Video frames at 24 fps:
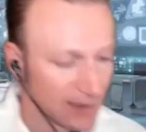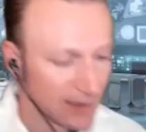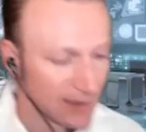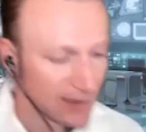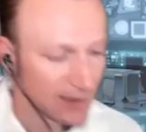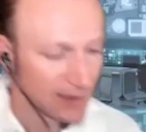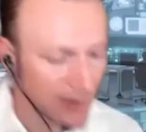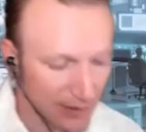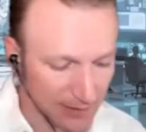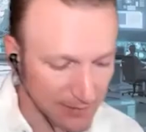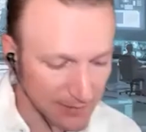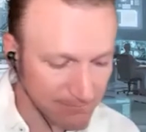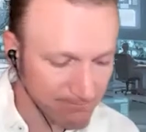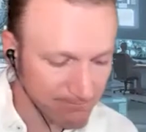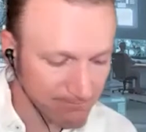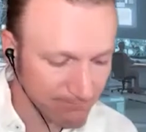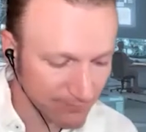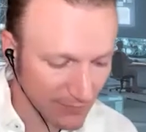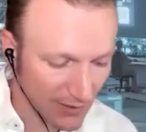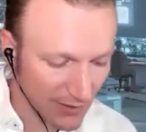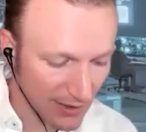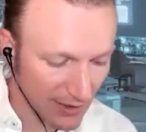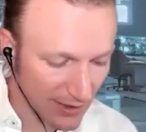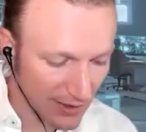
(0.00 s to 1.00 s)
Um,
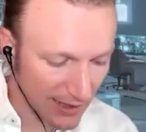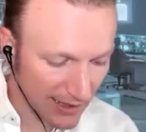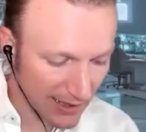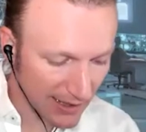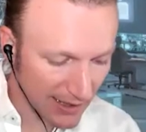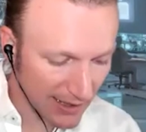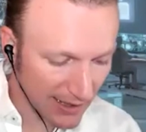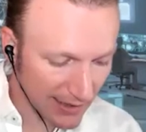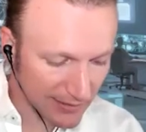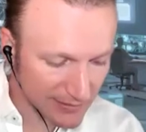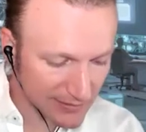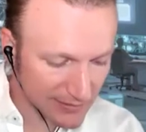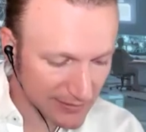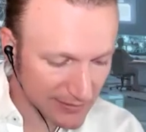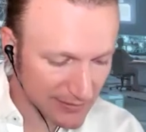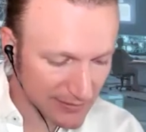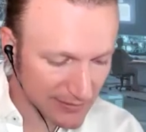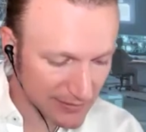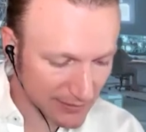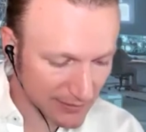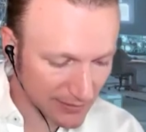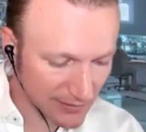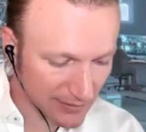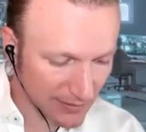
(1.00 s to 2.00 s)
and
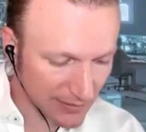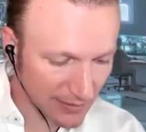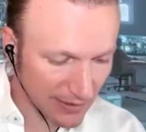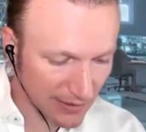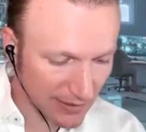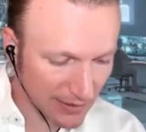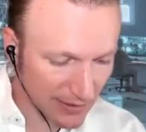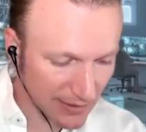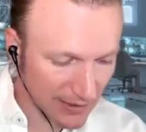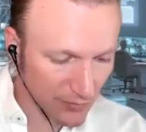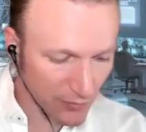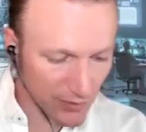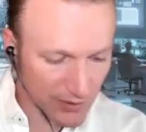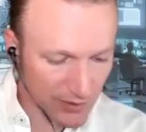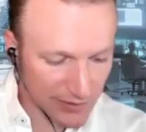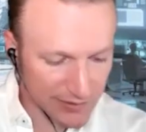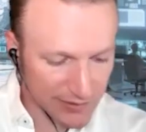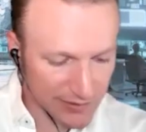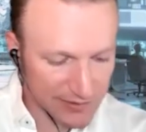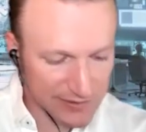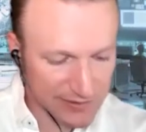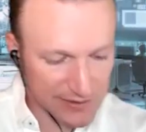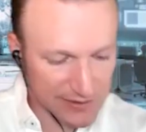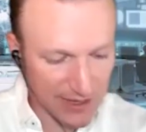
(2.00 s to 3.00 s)
it
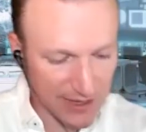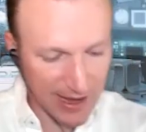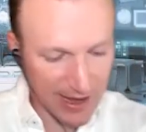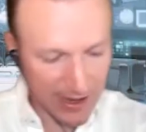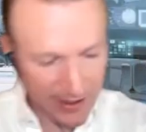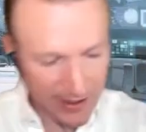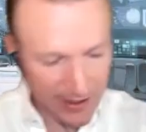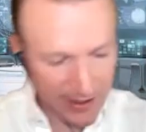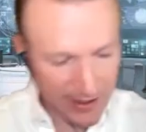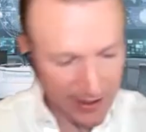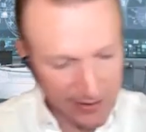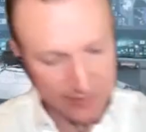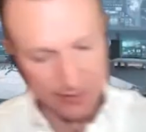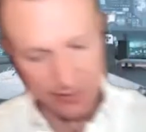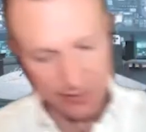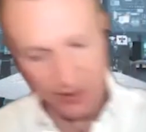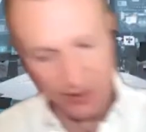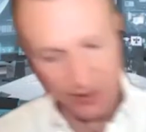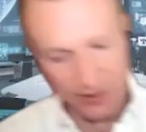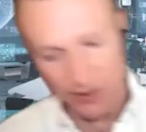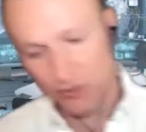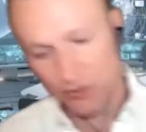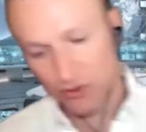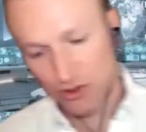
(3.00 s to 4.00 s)
was as
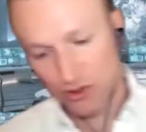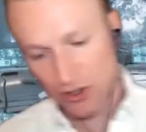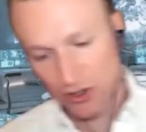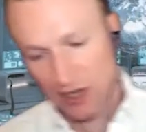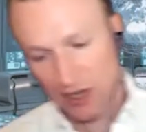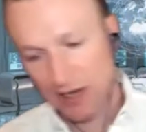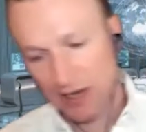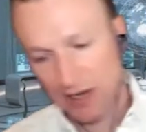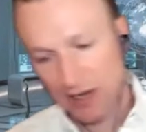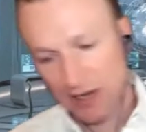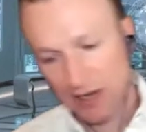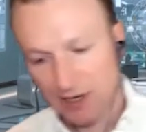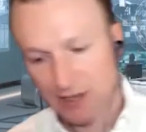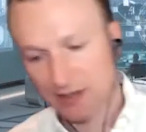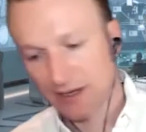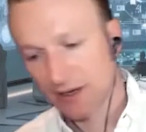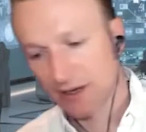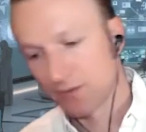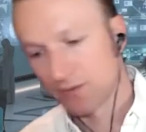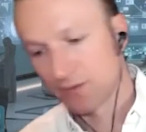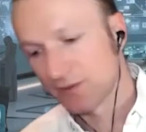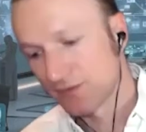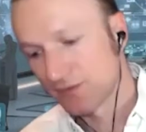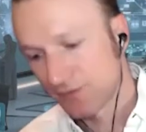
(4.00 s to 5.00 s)
you know
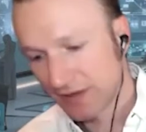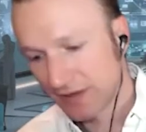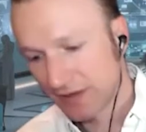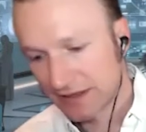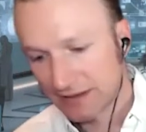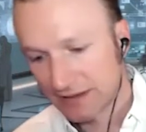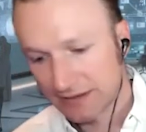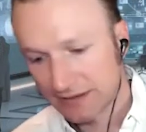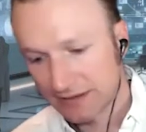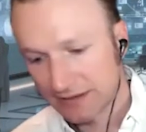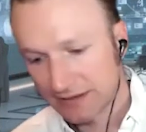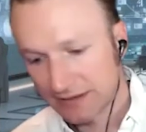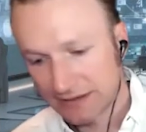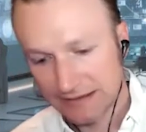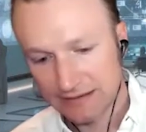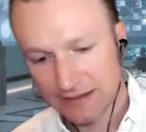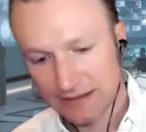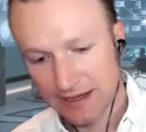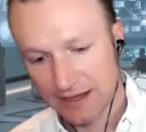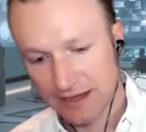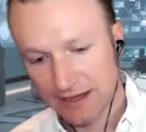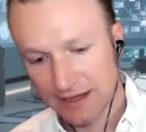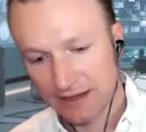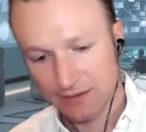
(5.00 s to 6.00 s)
tribe.net was failing
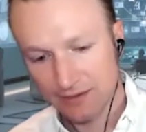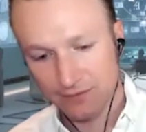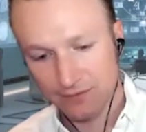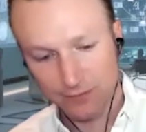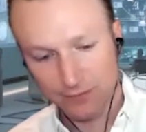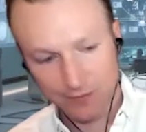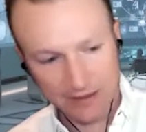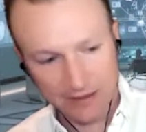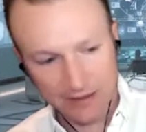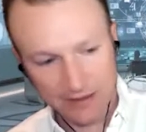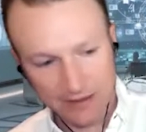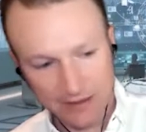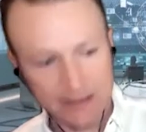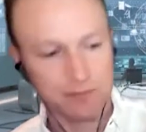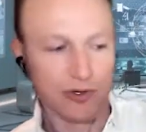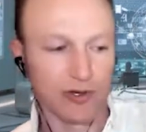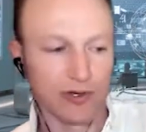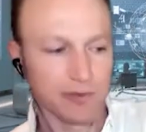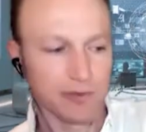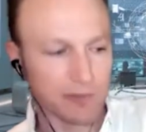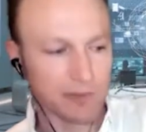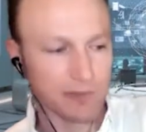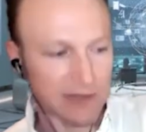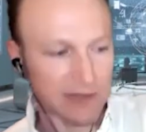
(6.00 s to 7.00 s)
and
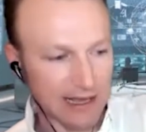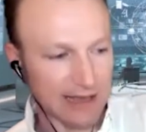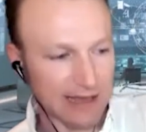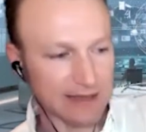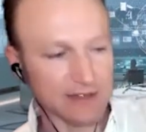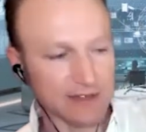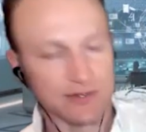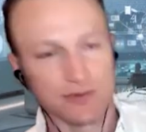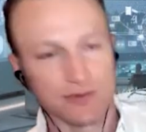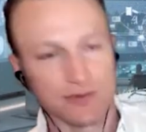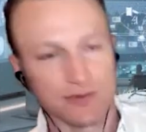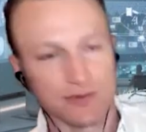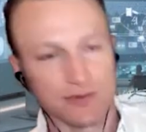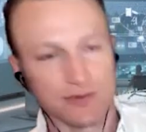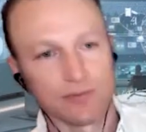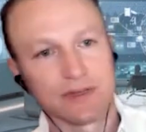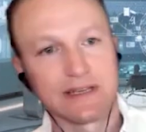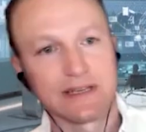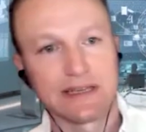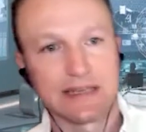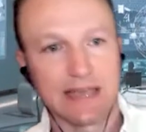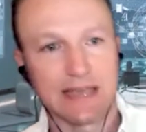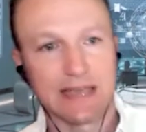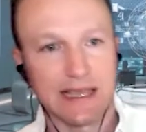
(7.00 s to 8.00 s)
facebook began to
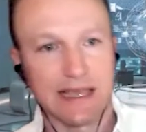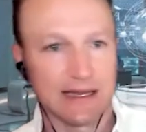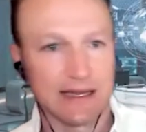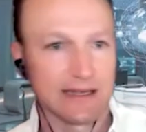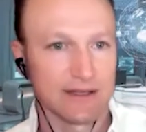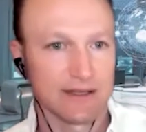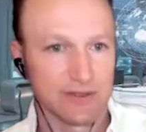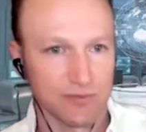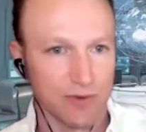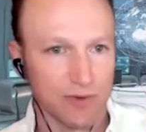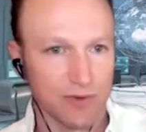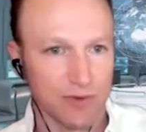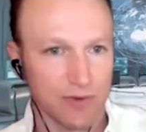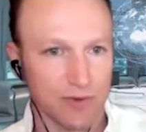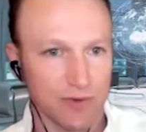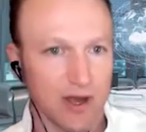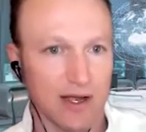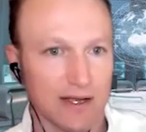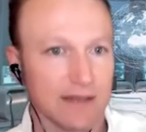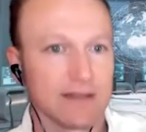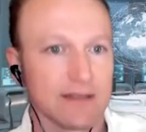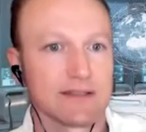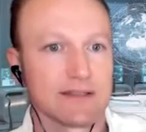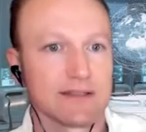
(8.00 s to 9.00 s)
really get its
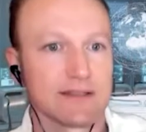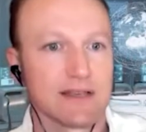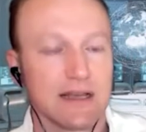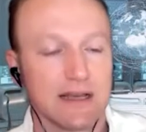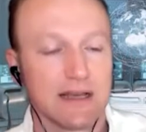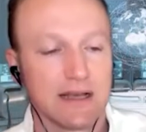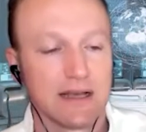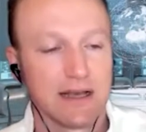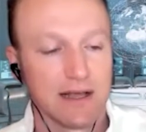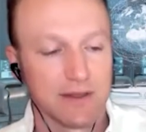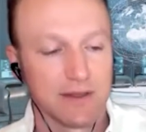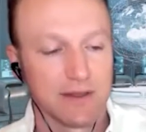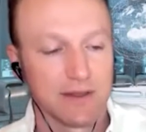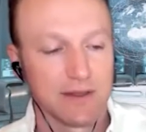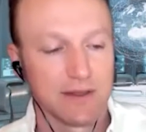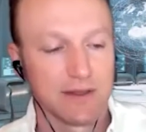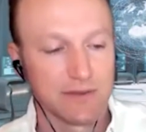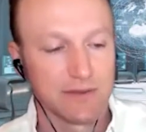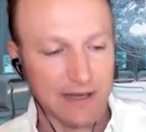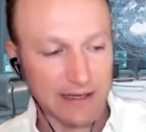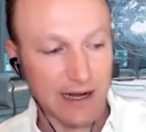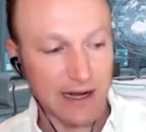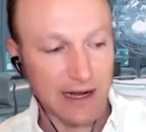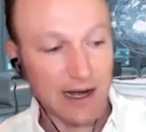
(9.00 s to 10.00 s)
rise
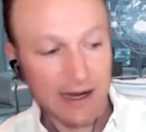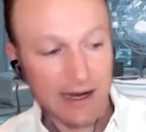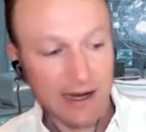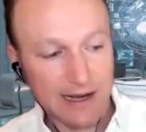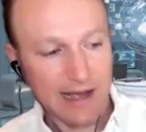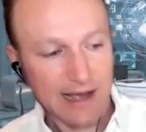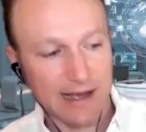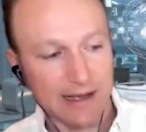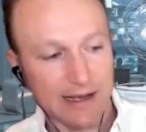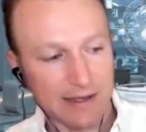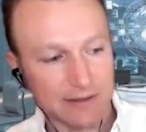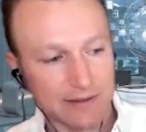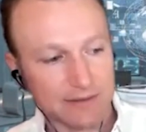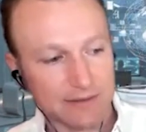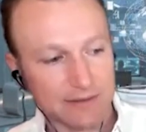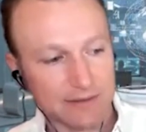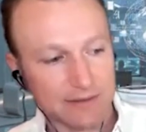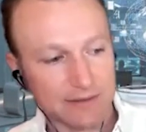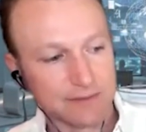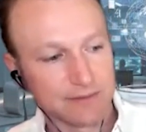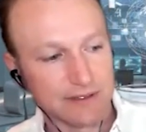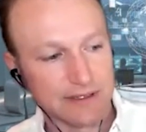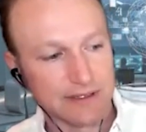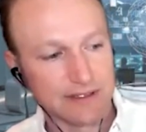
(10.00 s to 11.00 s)
that i had
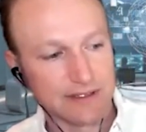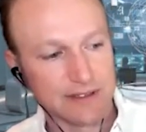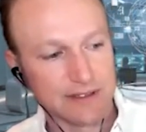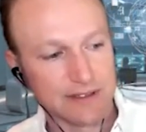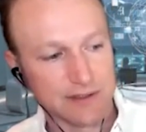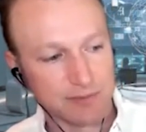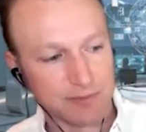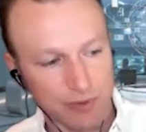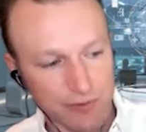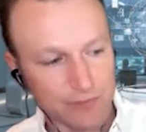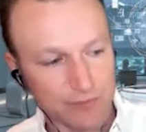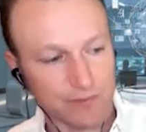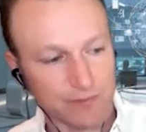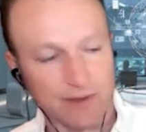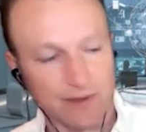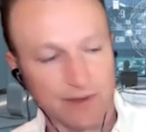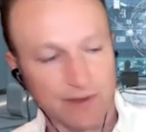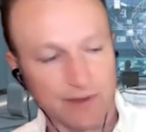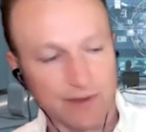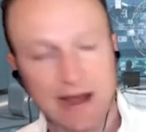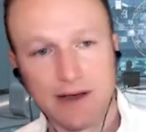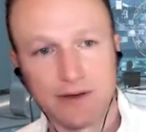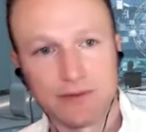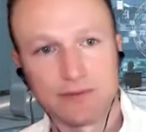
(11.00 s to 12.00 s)
this
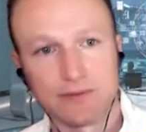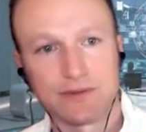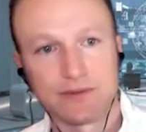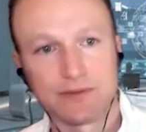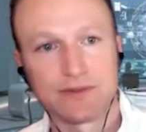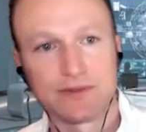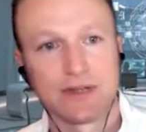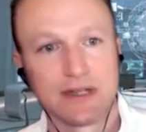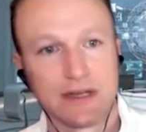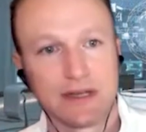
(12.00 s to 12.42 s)
profound